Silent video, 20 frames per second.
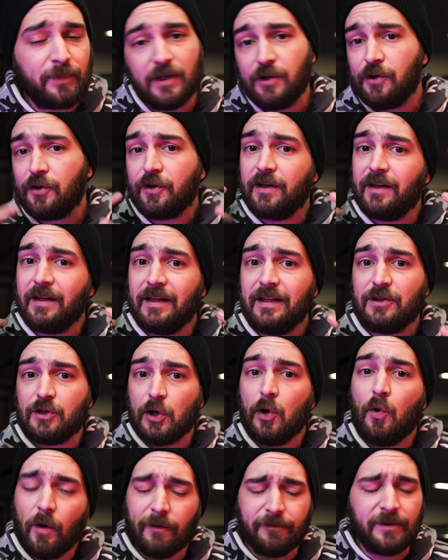then you're gonna need
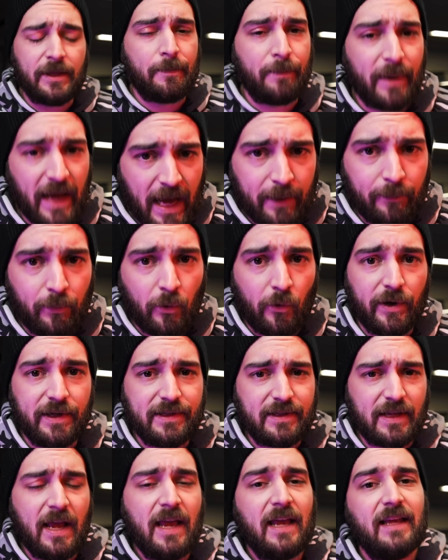two of them bad
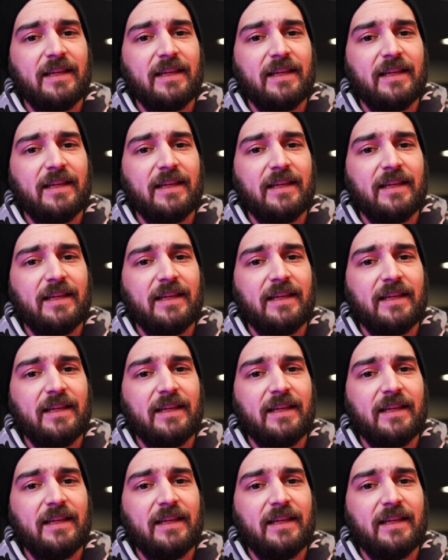boys